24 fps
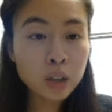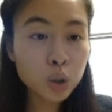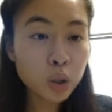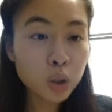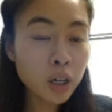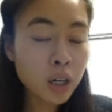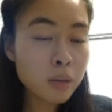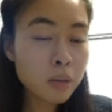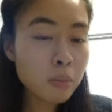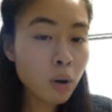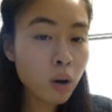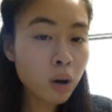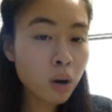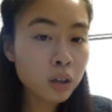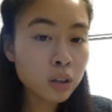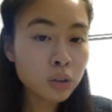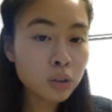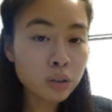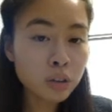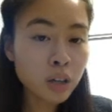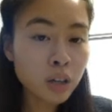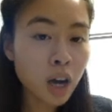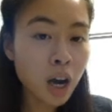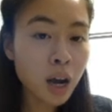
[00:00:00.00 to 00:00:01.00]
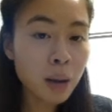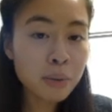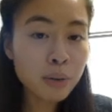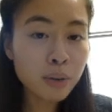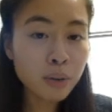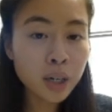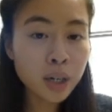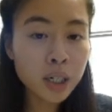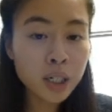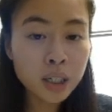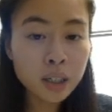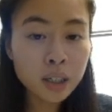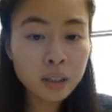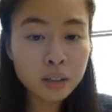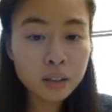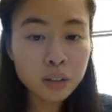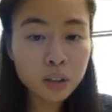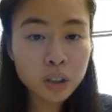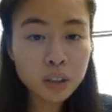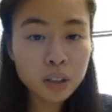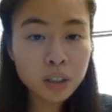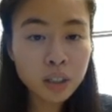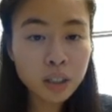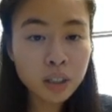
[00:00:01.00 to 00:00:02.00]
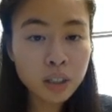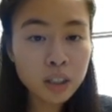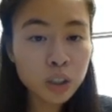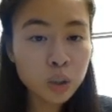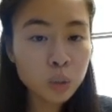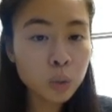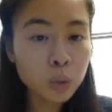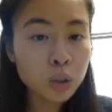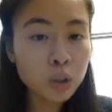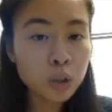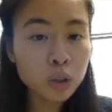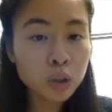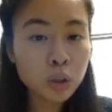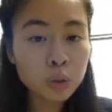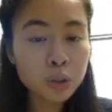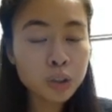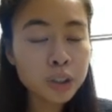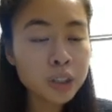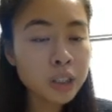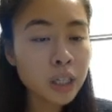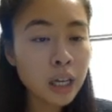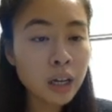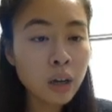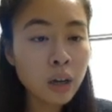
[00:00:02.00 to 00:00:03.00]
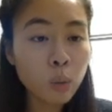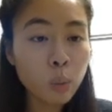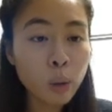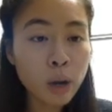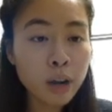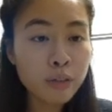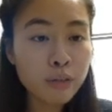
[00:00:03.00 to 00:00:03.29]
uh, trademarked or copyrighted, just like this one. So stay